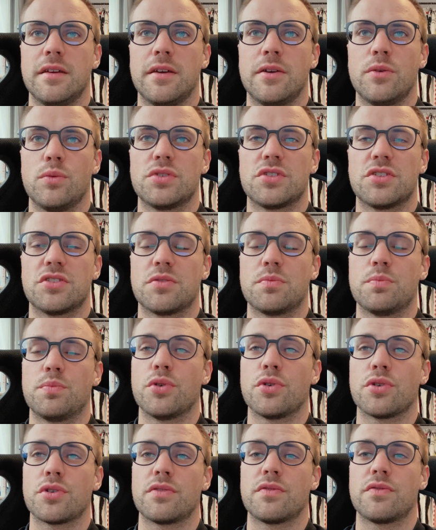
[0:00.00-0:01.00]
which is
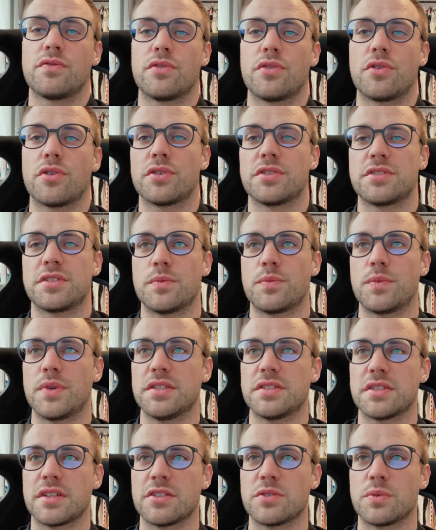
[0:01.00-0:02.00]
important for sim
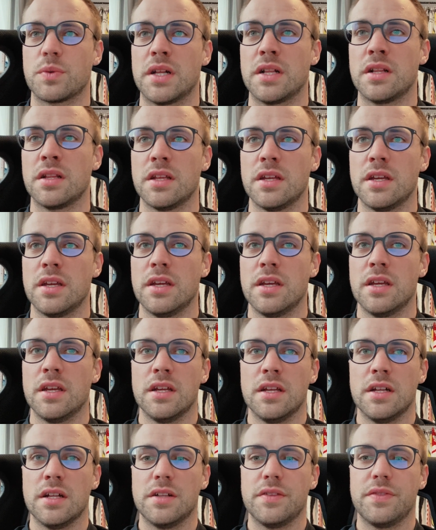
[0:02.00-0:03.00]
racing as well.
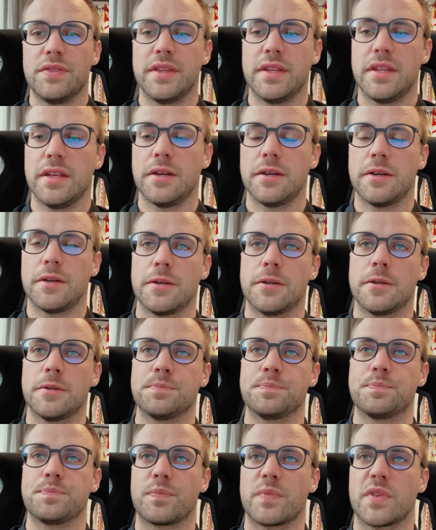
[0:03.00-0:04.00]

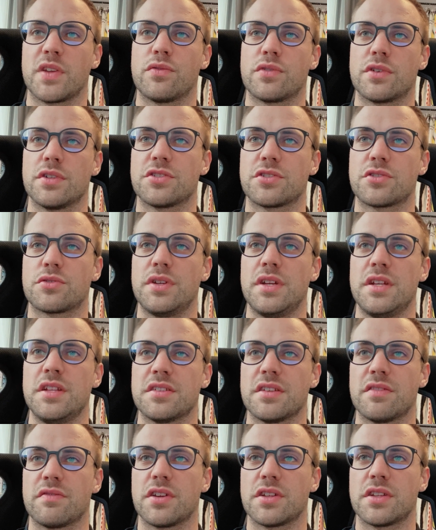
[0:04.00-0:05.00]
For the
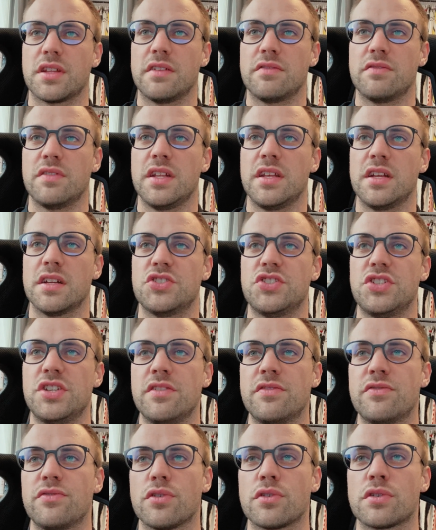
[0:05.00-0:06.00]
screens, I've got the NVIDIA
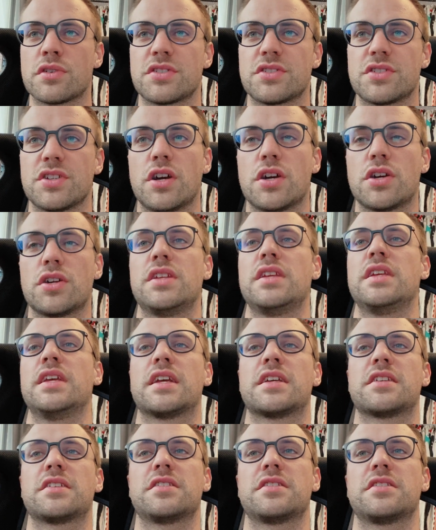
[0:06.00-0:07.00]
GeForce
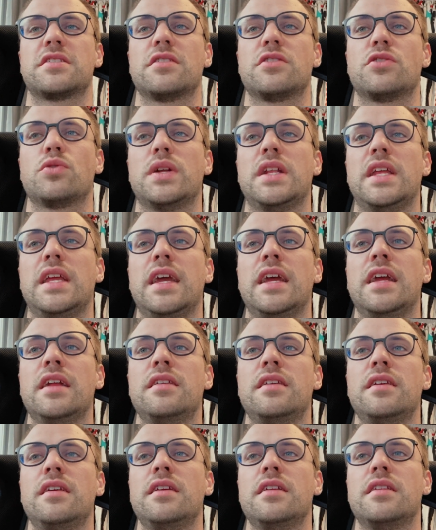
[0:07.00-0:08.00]
RTX
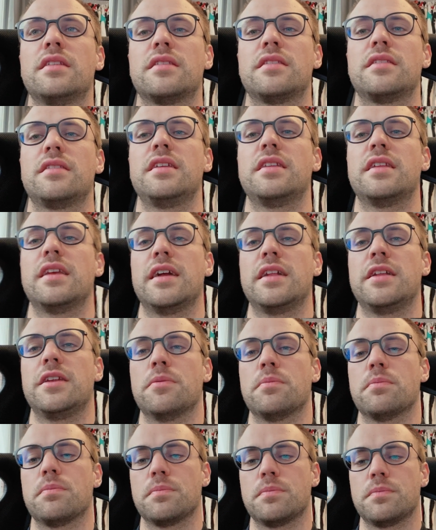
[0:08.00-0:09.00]
2080
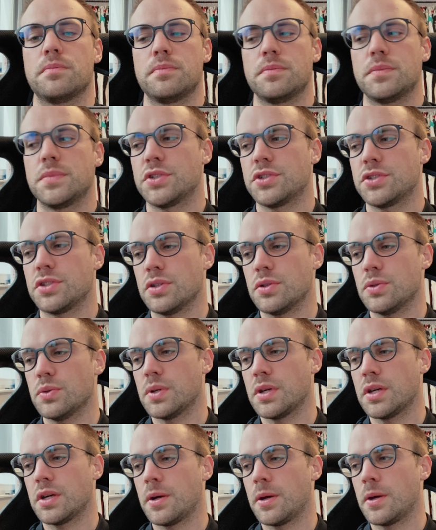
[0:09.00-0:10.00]
Titanium.
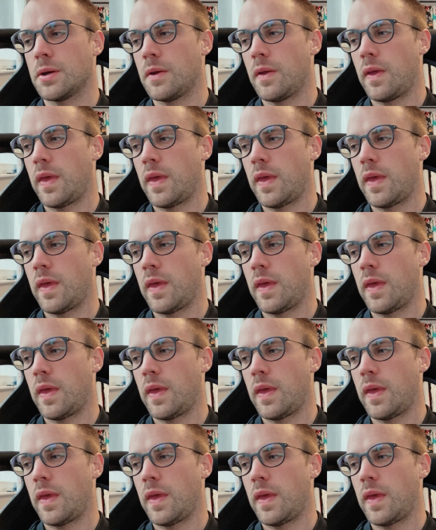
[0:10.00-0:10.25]
So